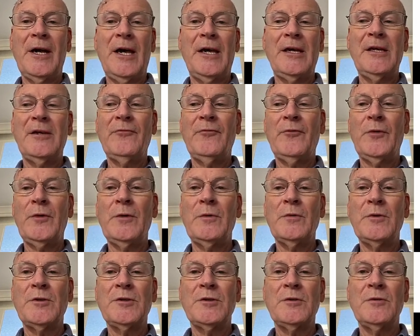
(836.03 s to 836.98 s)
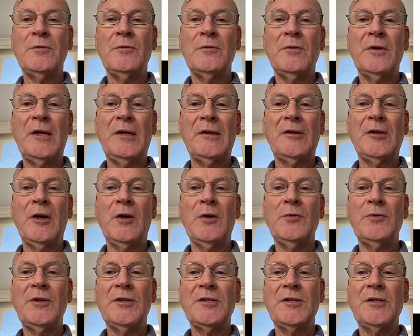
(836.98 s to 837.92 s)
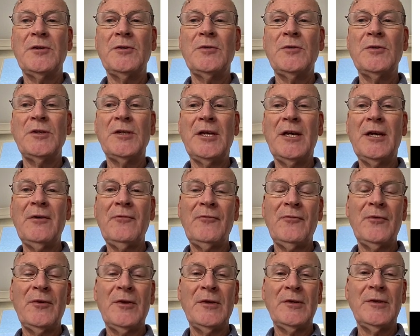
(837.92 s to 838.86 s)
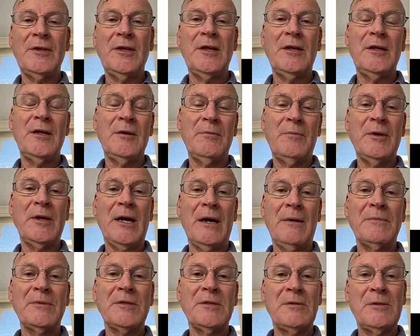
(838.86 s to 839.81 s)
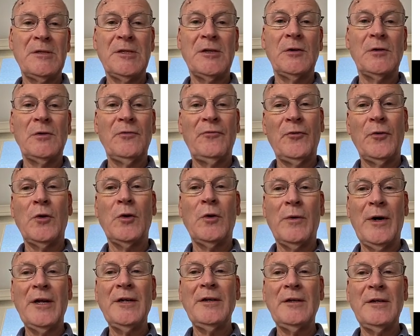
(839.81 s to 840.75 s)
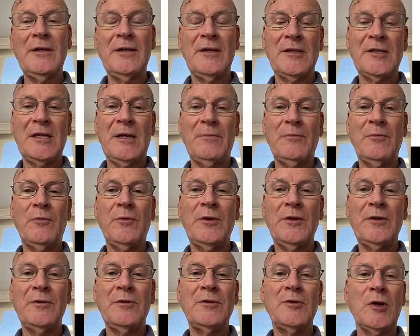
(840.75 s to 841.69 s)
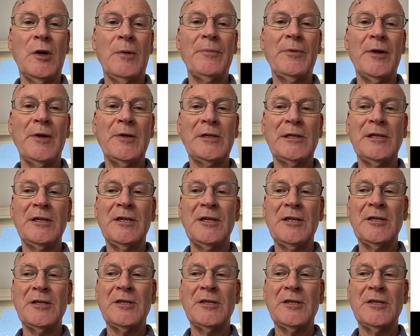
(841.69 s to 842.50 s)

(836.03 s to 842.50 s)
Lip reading: If we were to encode this in UTF, then it becomes still 41, except we drop those leading